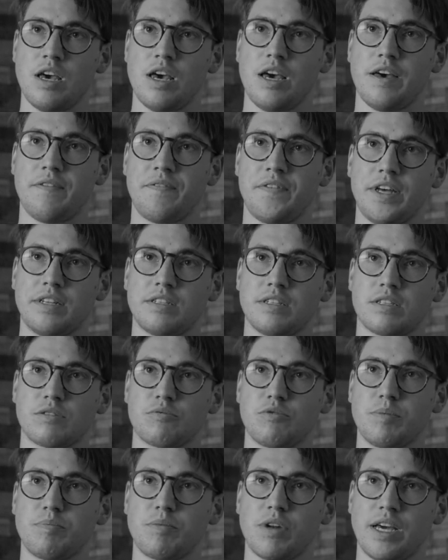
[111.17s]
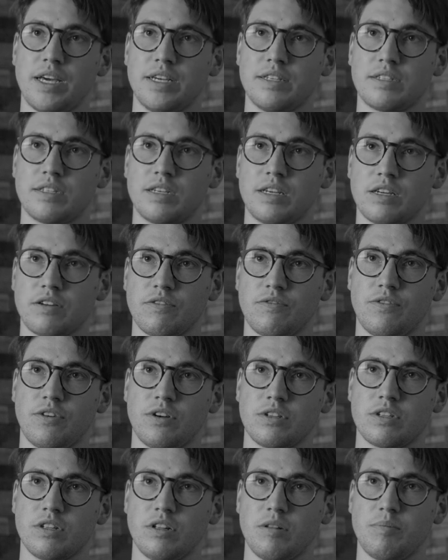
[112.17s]
and that is replacing
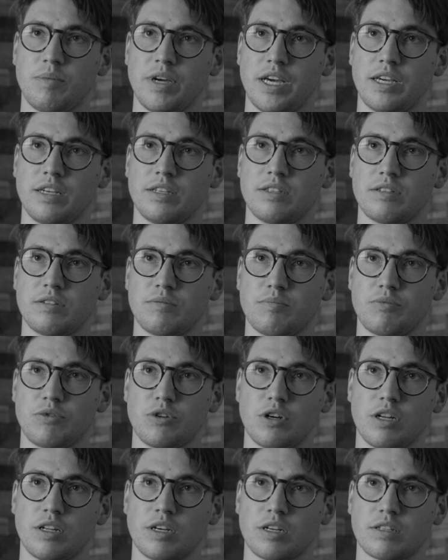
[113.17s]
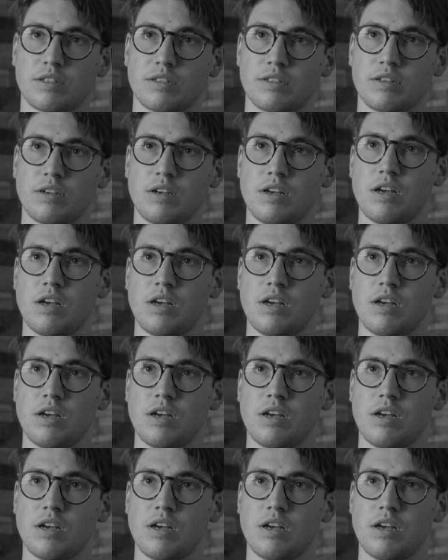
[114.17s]
fossil-based products.